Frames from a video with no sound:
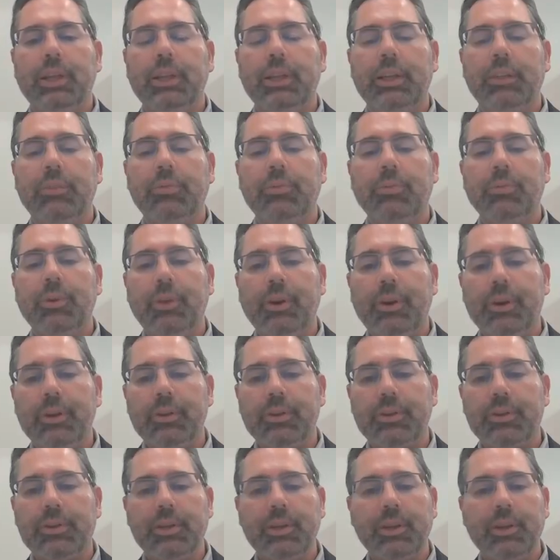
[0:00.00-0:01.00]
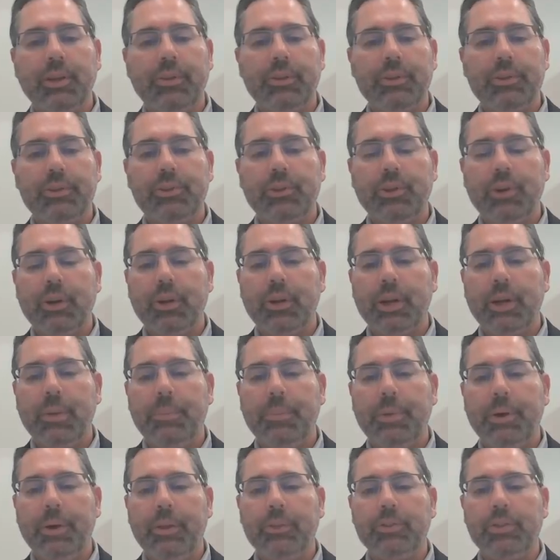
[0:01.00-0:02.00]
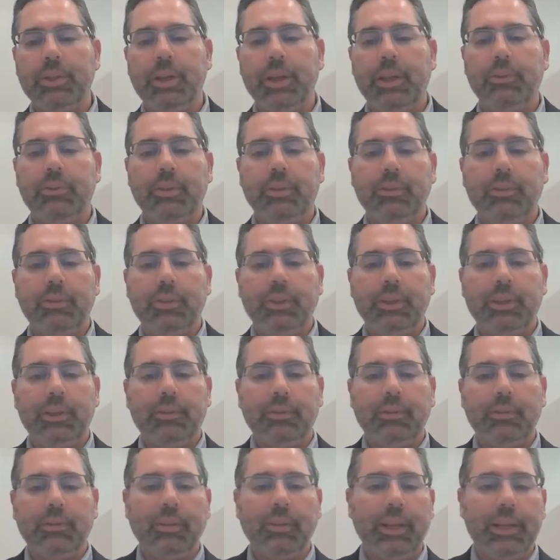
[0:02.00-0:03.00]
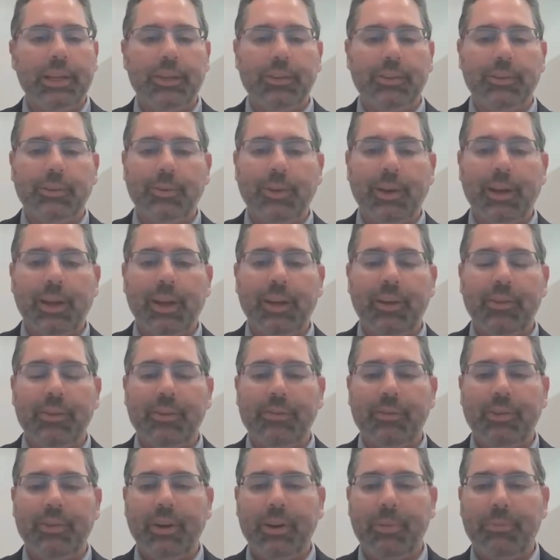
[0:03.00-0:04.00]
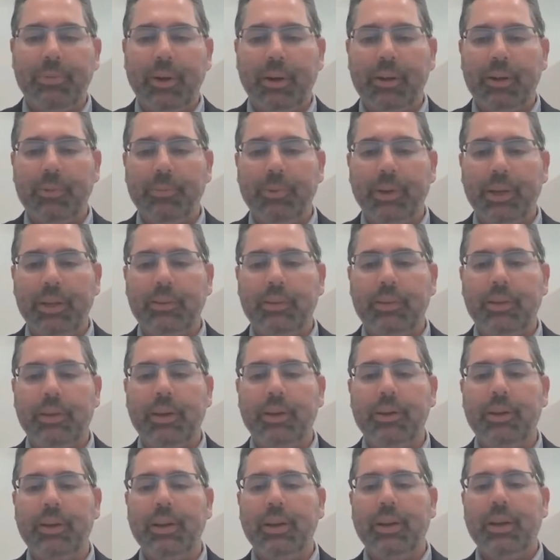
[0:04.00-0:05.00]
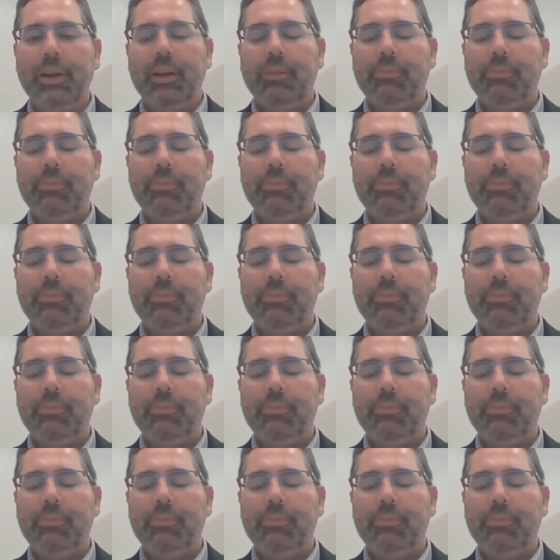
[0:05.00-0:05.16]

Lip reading: And it's real hard to see on this chart. I apologize because it gets light gray on the very bottom right there.